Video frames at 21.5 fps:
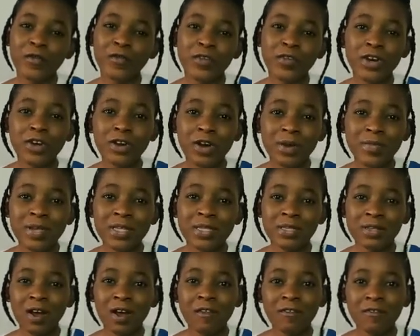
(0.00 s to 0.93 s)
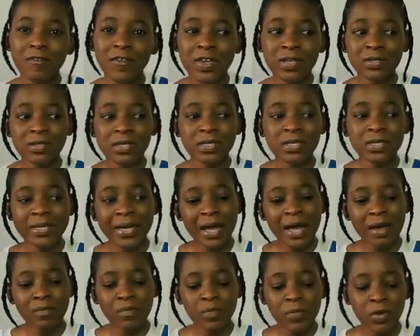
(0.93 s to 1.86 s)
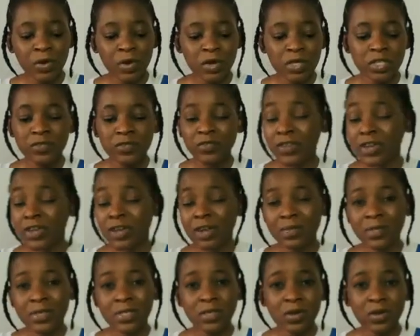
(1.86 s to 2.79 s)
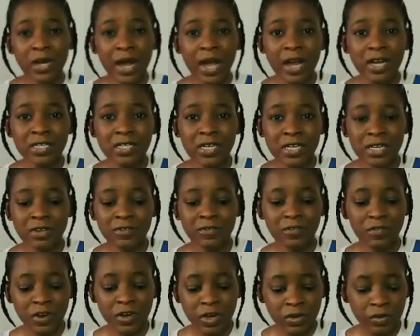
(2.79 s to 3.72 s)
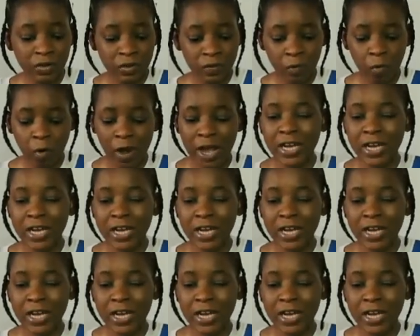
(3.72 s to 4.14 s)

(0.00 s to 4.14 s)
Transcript: freedom itself is a scam because freedom is not actually freedom.